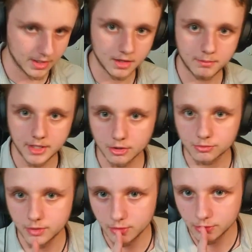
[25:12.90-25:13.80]
Because
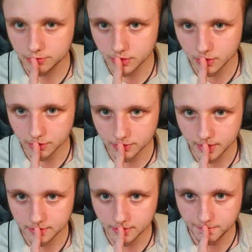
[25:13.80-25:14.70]
we used the cursed
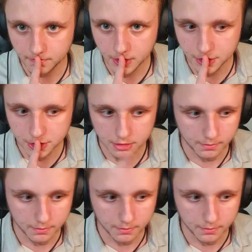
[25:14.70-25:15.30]
item. Shh.